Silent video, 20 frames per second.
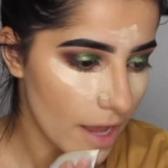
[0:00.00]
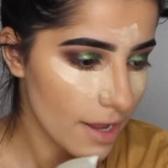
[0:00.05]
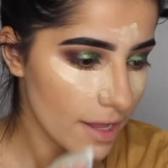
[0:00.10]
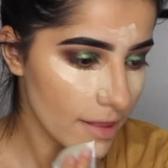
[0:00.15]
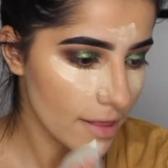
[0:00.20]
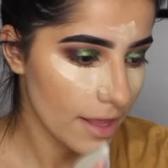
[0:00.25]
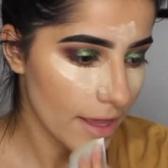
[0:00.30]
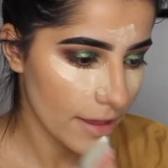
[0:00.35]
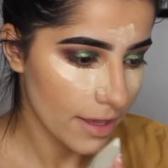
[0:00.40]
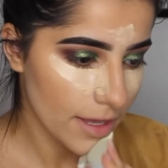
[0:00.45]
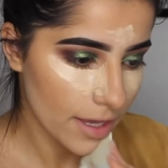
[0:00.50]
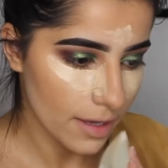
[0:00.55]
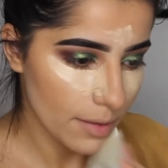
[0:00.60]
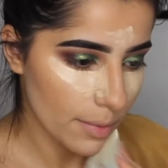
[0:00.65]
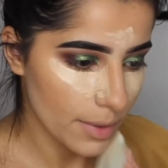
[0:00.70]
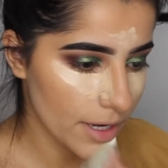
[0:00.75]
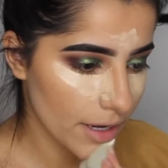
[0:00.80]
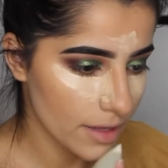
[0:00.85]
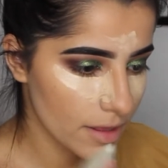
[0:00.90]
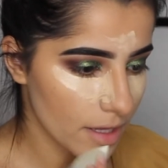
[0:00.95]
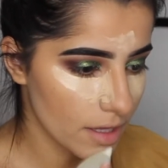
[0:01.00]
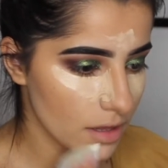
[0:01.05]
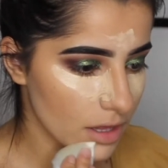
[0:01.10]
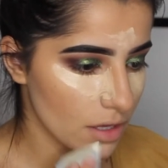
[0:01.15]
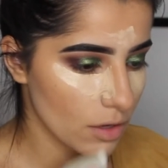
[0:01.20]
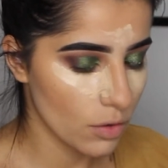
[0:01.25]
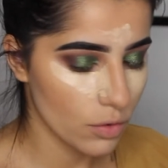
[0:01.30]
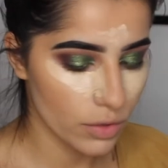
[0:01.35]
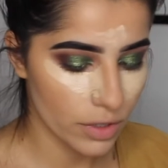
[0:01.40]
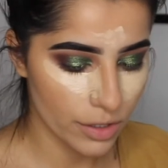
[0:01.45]
I like it, but I think
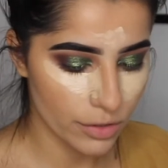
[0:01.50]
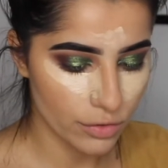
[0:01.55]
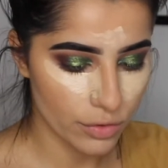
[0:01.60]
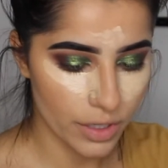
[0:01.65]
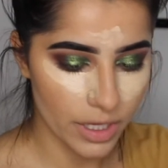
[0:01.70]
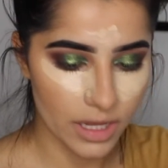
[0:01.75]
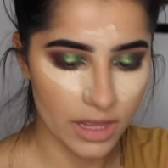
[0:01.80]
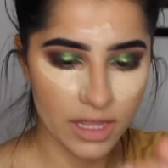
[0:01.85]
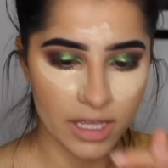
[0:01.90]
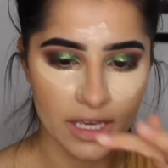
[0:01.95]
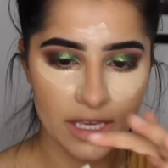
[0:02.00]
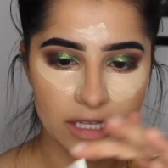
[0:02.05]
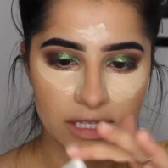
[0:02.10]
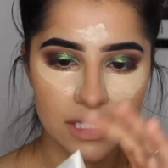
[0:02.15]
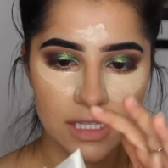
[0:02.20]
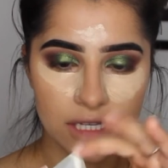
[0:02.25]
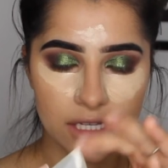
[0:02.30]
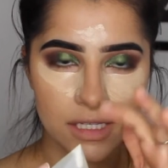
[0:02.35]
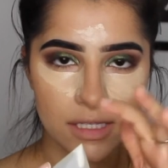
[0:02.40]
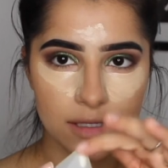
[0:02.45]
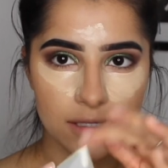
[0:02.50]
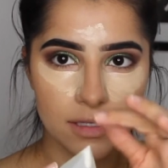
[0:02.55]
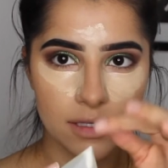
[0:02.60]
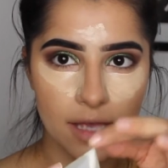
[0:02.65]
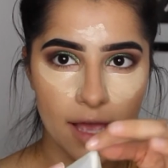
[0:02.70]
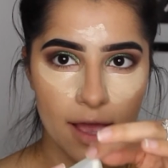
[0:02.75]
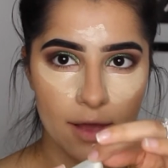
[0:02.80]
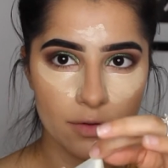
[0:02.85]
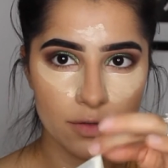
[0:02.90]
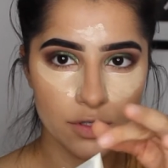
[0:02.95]
the only annoying thing is this,
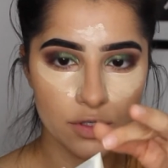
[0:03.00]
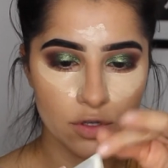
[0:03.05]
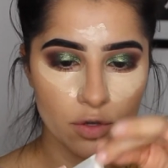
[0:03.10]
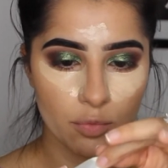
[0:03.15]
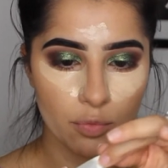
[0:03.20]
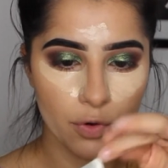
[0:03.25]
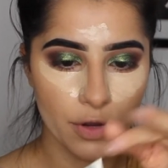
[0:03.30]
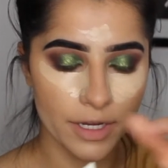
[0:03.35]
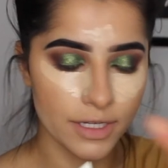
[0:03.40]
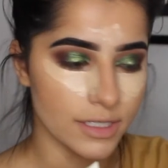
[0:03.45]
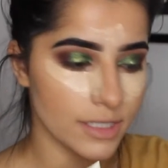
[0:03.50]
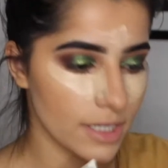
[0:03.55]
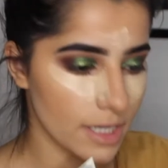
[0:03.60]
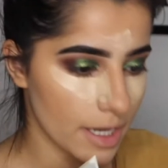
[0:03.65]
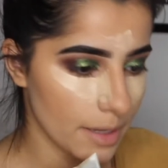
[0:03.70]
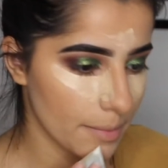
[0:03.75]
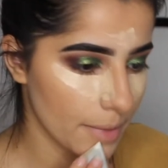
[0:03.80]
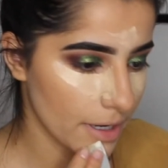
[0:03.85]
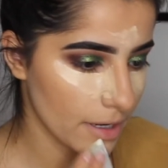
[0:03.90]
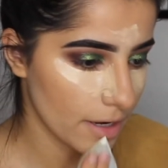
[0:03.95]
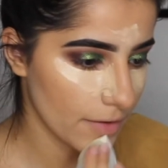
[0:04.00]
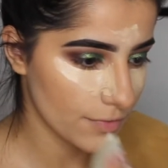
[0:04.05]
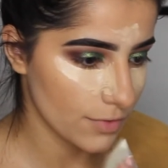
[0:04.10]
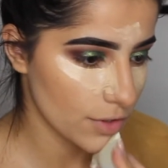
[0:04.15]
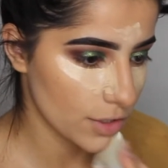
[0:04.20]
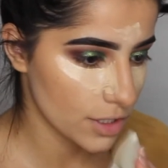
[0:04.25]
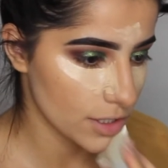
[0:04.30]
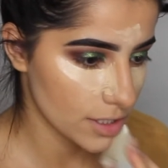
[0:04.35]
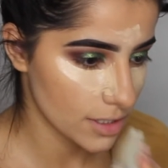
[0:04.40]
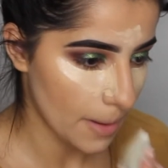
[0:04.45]
how it's so pointy. I might have
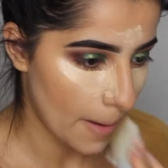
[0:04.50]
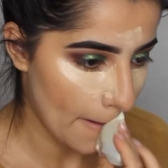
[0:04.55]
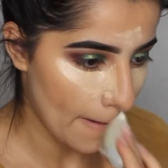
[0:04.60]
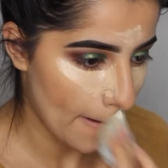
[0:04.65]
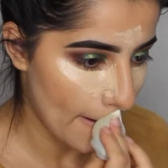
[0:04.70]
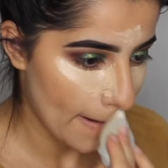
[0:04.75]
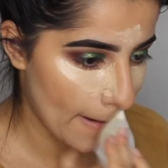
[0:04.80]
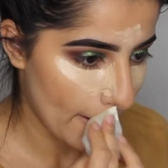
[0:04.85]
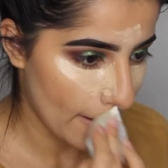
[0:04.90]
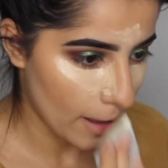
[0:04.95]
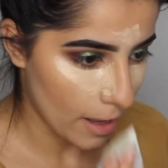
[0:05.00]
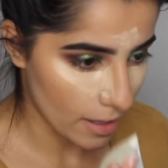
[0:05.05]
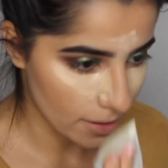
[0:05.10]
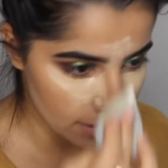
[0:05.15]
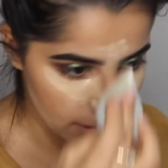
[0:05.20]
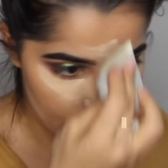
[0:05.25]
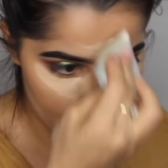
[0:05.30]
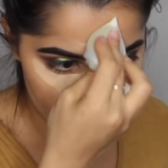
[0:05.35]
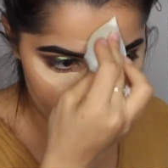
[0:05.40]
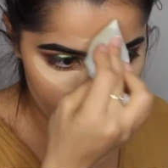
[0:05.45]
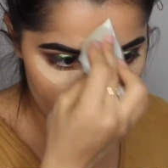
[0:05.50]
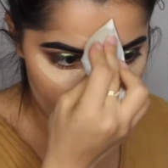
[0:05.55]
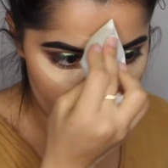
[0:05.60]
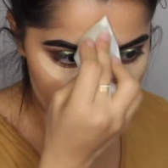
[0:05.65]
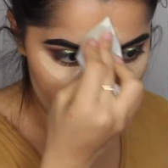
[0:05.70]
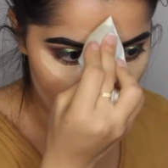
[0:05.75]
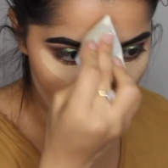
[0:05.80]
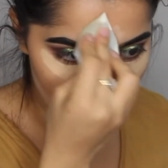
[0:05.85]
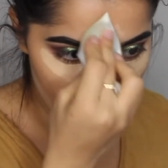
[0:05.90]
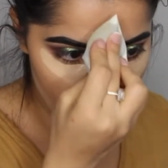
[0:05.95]
to just cut that
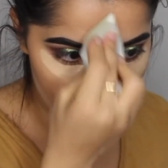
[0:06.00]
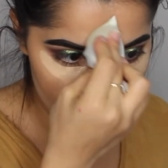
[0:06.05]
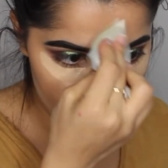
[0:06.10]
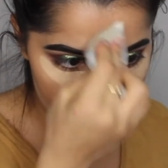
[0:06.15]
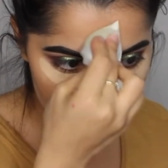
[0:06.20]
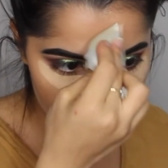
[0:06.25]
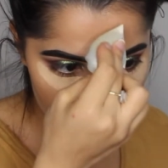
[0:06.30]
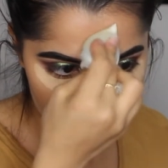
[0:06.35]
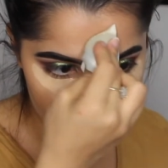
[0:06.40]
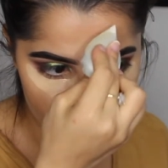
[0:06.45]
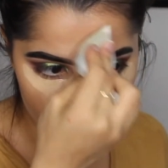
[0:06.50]
part off.